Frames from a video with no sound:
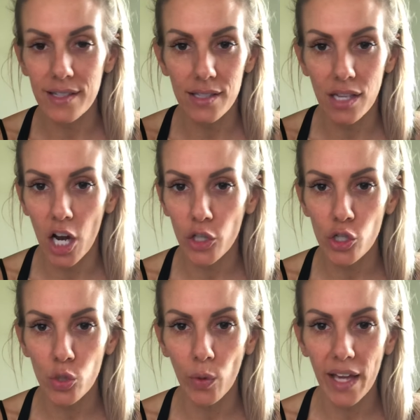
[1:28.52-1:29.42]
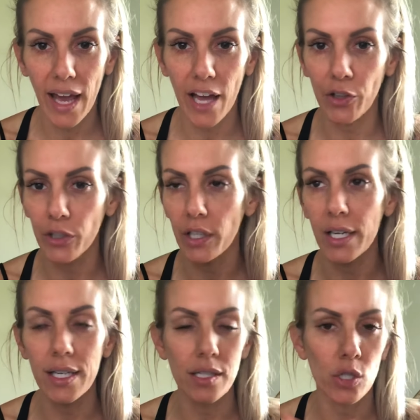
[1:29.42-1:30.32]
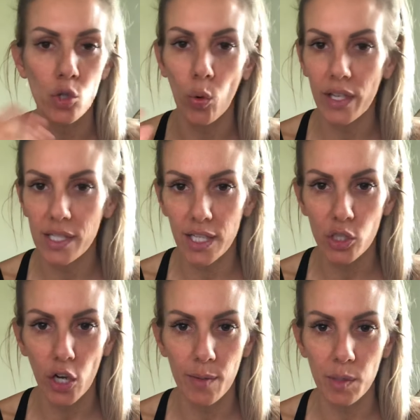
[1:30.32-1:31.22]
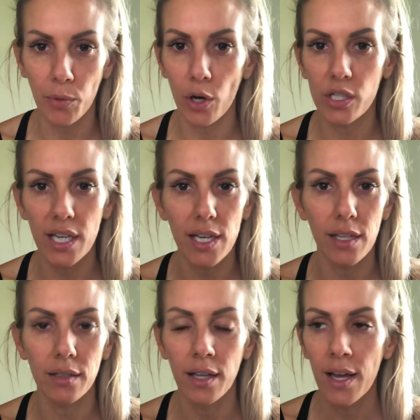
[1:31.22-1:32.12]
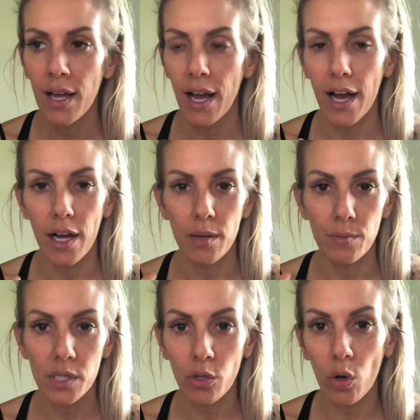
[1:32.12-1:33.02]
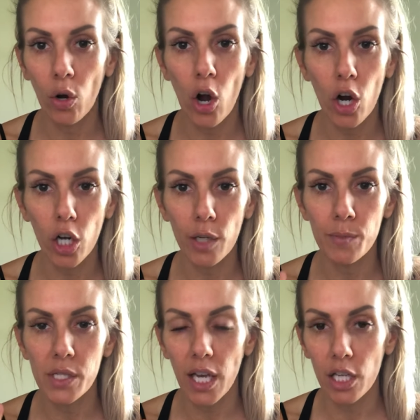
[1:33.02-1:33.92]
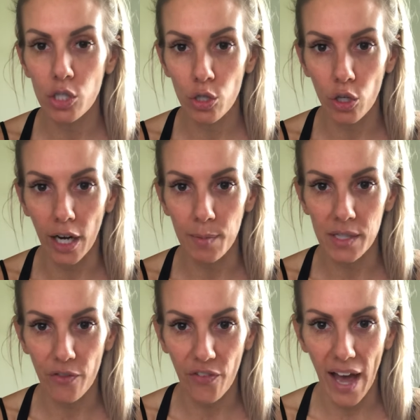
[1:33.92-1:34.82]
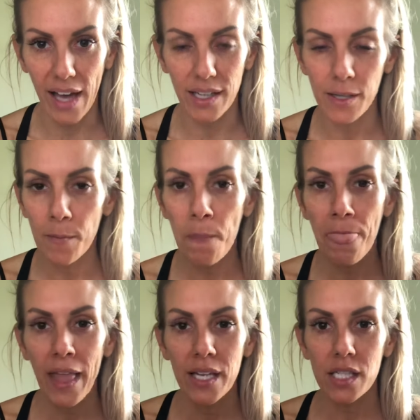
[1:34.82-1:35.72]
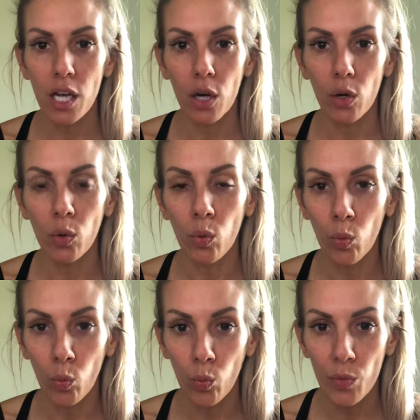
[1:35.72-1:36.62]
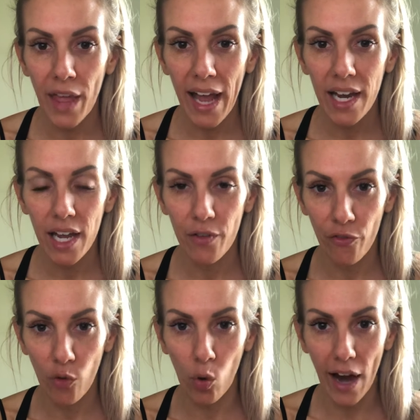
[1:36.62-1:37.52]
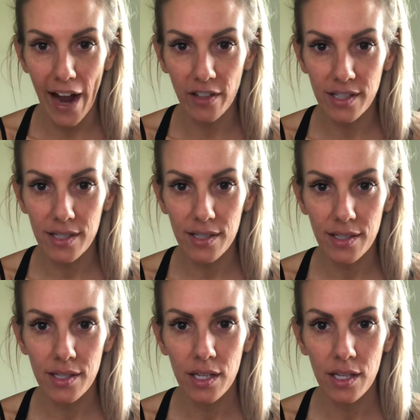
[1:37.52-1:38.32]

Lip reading: is 120 calories, 26 grams of protein, 0 carbs, and 2 grams of fat. So that 4 ounces,